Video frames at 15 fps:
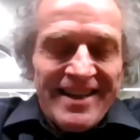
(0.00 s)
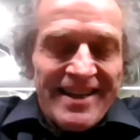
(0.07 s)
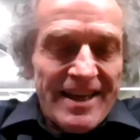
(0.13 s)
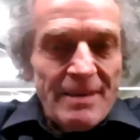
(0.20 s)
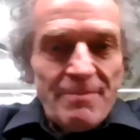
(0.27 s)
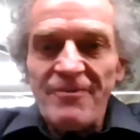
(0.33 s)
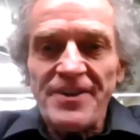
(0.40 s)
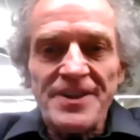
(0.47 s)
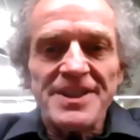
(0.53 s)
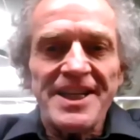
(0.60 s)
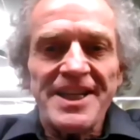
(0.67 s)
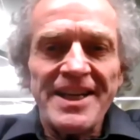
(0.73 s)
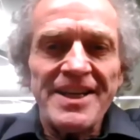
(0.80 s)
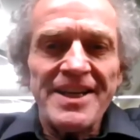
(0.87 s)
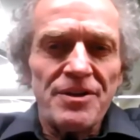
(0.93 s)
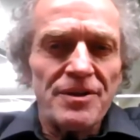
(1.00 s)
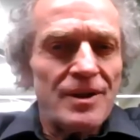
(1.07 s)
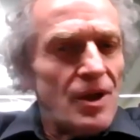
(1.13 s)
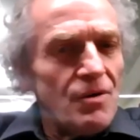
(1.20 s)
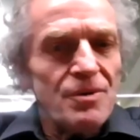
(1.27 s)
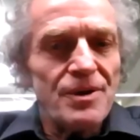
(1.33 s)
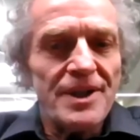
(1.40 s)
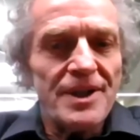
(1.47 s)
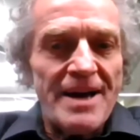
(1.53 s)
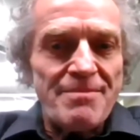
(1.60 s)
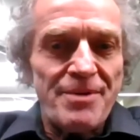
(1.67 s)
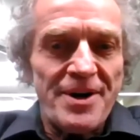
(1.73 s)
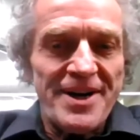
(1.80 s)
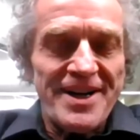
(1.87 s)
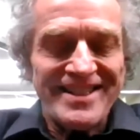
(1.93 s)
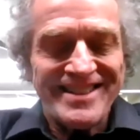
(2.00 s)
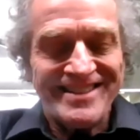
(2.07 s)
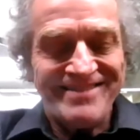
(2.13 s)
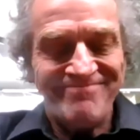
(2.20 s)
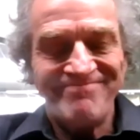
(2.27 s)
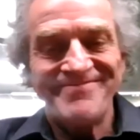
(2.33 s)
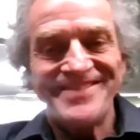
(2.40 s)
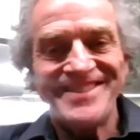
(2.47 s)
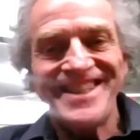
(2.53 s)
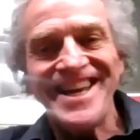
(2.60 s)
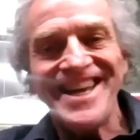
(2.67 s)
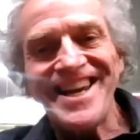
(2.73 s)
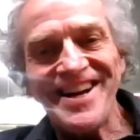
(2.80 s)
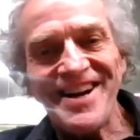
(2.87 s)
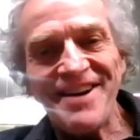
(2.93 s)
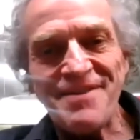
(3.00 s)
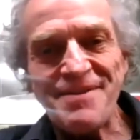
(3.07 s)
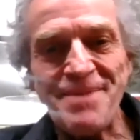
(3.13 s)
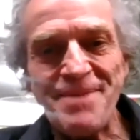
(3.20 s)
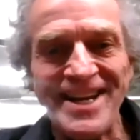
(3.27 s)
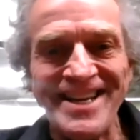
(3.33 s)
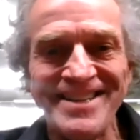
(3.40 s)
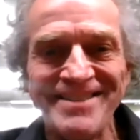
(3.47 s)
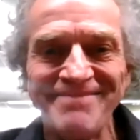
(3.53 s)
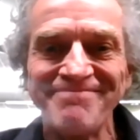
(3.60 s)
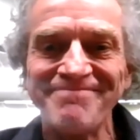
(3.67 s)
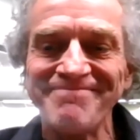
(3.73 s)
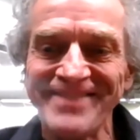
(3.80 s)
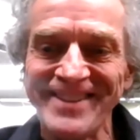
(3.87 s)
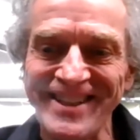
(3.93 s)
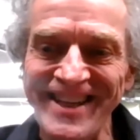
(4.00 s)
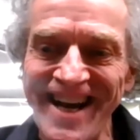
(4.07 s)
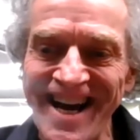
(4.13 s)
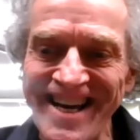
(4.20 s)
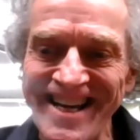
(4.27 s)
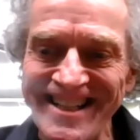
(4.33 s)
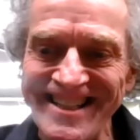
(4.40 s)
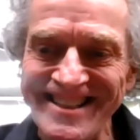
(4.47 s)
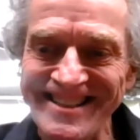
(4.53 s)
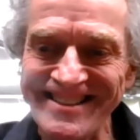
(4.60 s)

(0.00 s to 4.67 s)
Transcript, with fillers: Keep visiting your local libraries. Take care, everybody. Good night.